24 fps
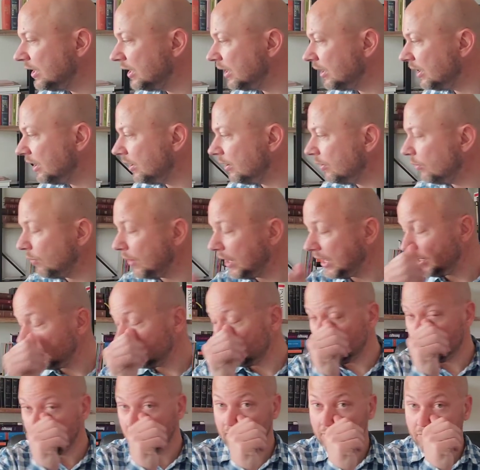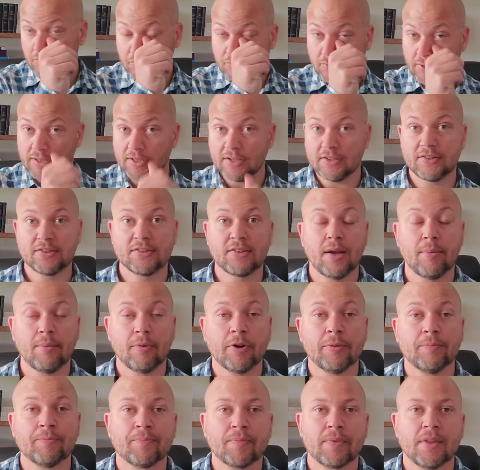uh, way to do ministry this
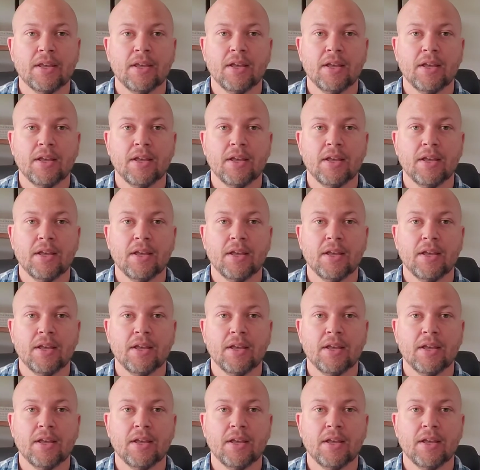summer.